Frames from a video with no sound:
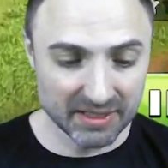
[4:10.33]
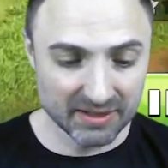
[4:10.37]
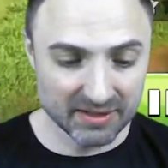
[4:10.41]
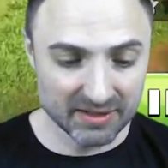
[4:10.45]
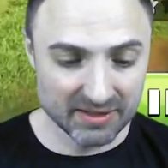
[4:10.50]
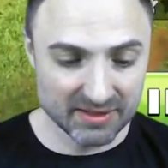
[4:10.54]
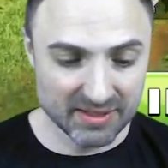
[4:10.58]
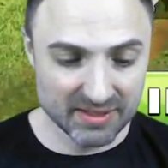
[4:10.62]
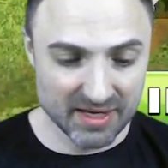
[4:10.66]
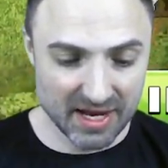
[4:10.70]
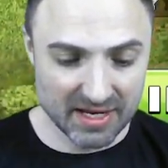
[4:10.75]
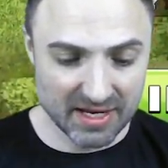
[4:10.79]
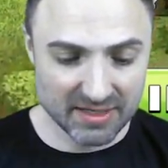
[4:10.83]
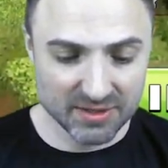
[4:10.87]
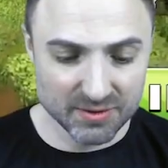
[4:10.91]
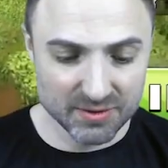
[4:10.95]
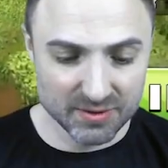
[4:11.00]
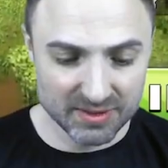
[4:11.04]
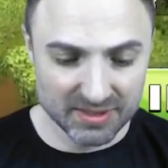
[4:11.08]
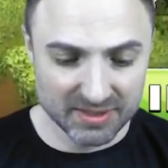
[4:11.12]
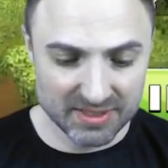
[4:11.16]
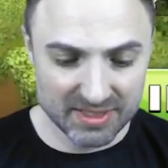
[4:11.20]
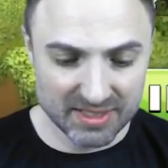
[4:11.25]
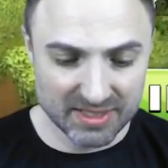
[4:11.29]
And as you
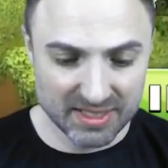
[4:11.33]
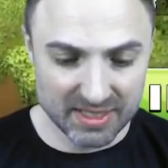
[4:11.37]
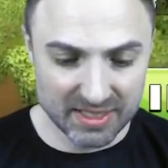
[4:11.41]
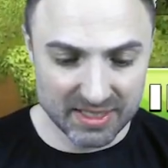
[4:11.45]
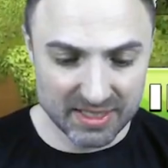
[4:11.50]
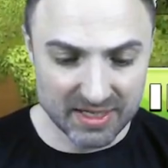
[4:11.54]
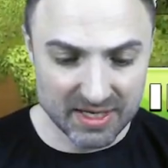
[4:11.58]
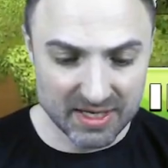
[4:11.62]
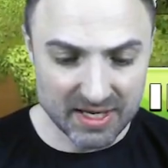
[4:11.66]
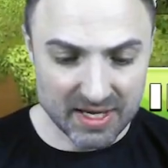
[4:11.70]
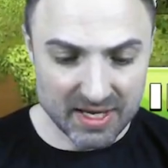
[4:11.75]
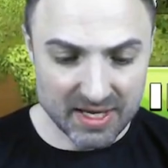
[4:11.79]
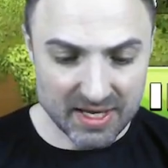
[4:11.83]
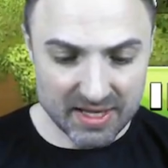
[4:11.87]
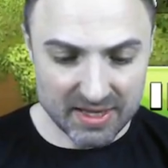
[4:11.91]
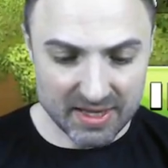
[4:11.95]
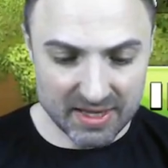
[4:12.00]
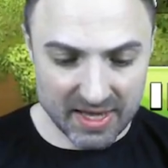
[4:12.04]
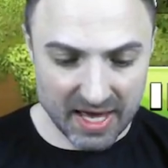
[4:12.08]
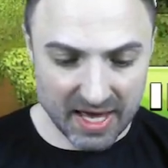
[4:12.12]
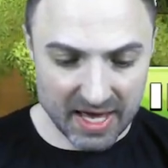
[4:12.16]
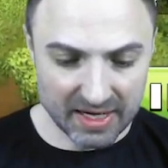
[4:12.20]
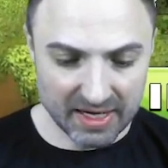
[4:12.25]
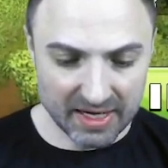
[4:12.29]
can see,
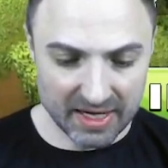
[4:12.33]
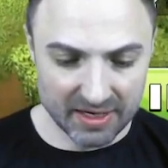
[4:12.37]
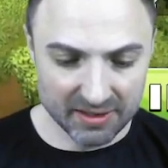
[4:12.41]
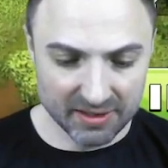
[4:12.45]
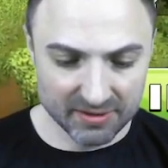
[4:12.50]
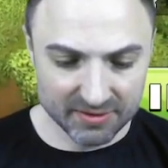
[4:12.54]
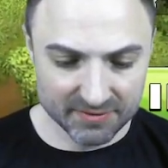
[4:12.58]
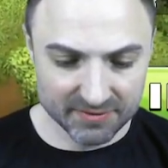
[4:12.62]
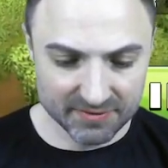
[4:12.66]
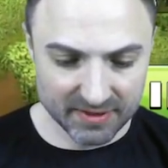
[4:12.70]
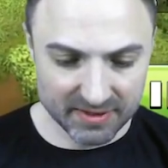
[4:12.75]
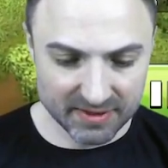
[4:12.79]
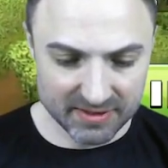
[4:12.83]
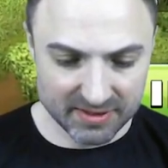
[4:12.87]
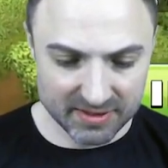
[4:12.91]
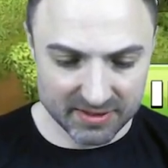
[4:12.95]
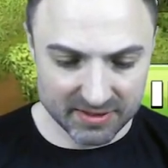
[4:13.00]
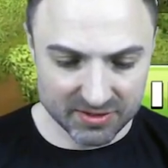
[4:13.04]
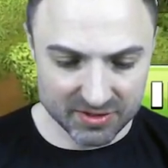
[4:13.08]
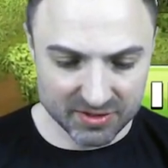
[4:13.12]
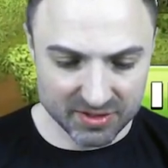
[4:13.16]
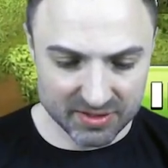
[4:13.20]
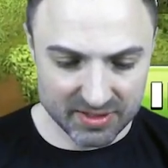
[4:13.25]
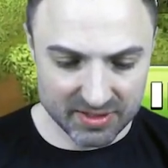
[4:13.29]
that air defense
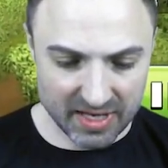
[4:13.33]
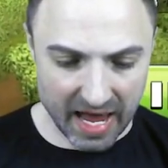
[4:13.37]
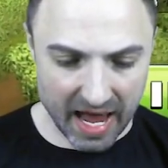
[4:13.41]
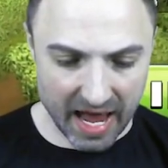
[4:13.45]
is just